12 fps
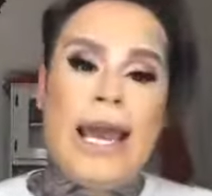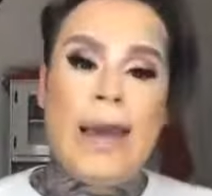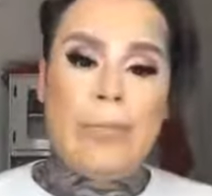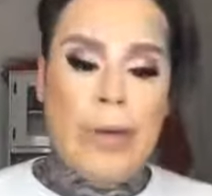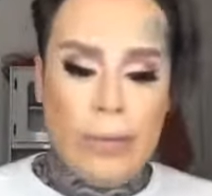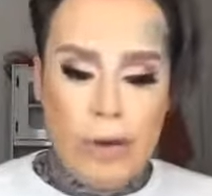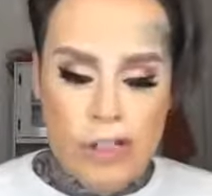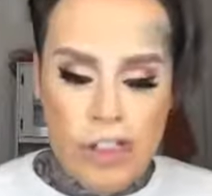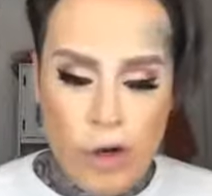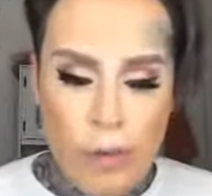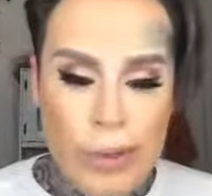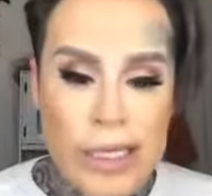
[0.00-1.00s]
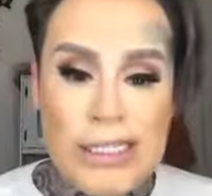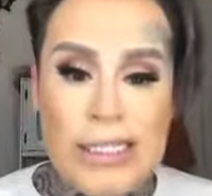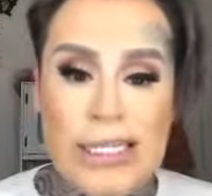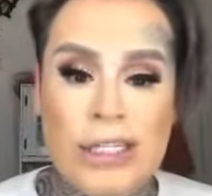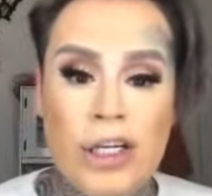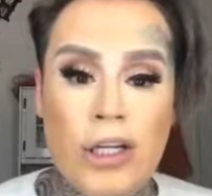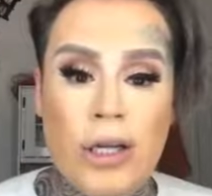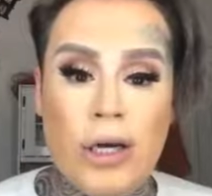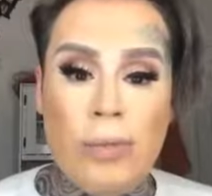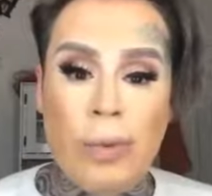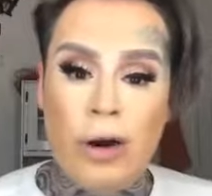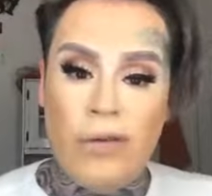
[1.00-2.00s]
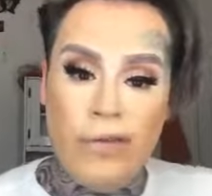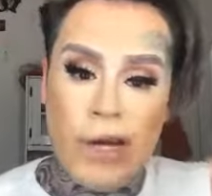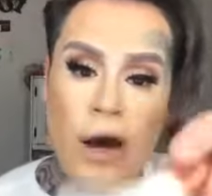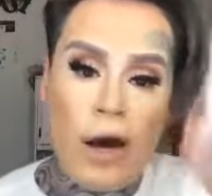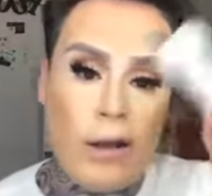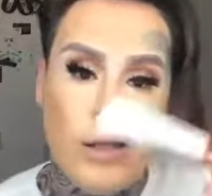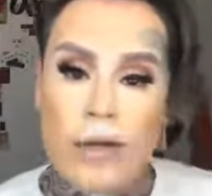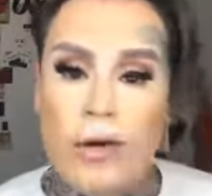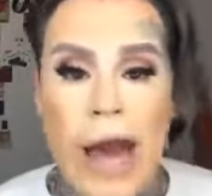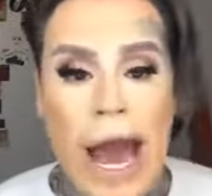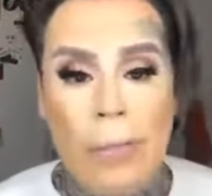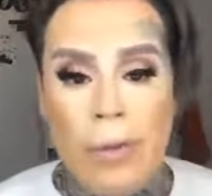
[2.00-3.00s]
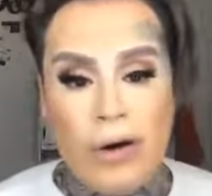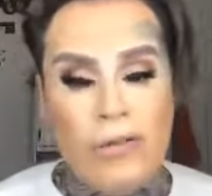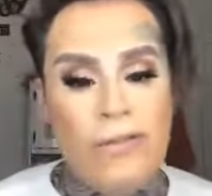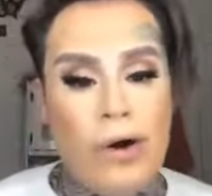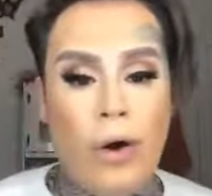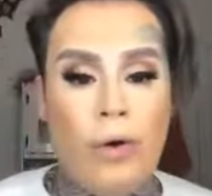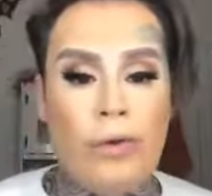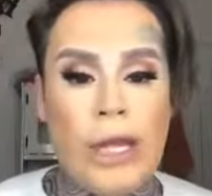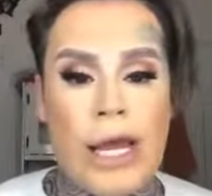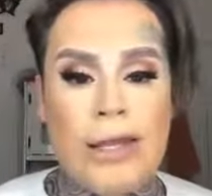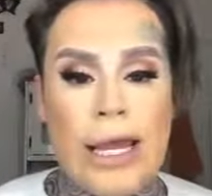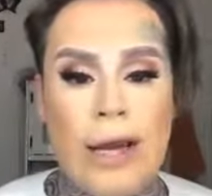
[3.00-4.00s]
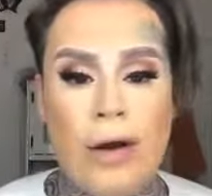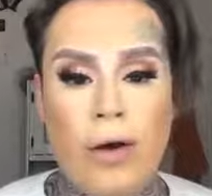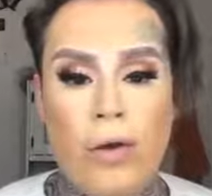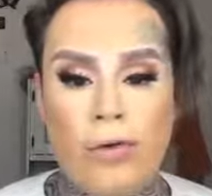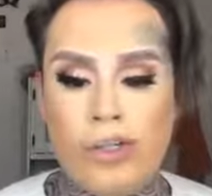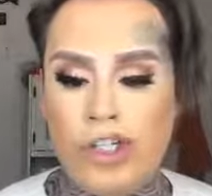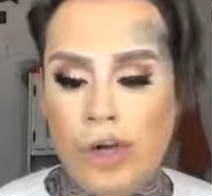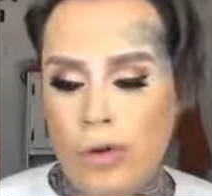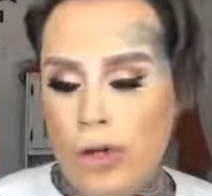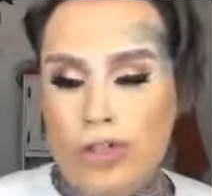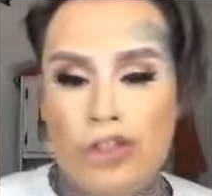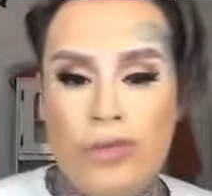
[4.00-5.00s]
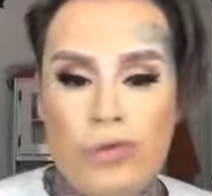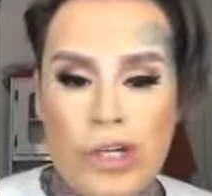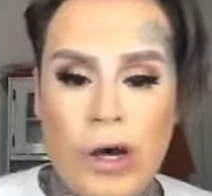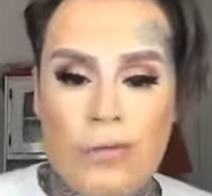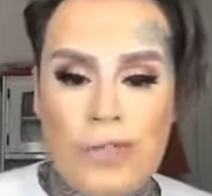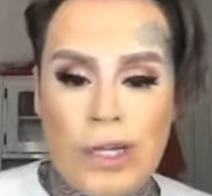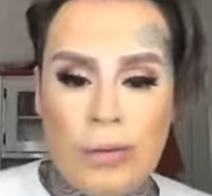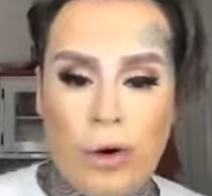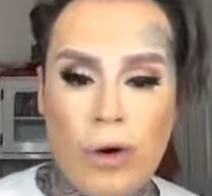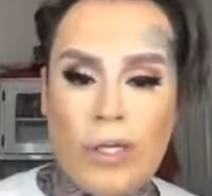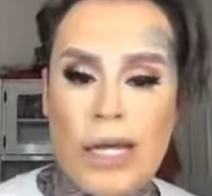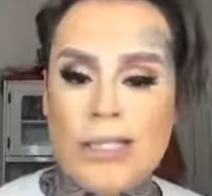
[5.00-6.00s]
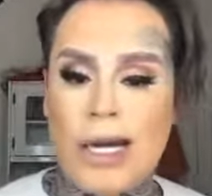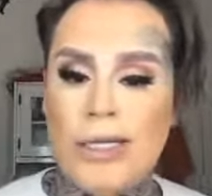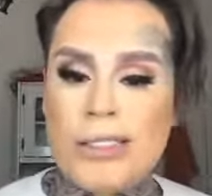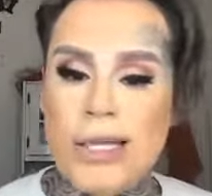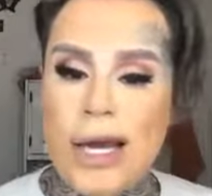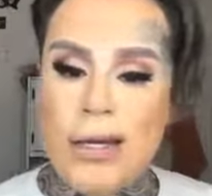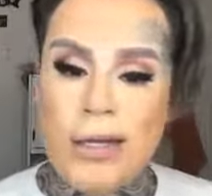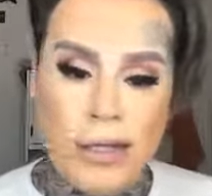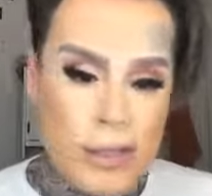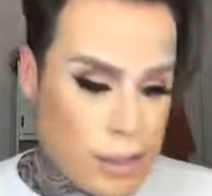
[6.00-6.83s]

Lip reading: And people are so busy to look perfect on a little app on a phone that they don't show their true selves anymore. And that's kind of sad.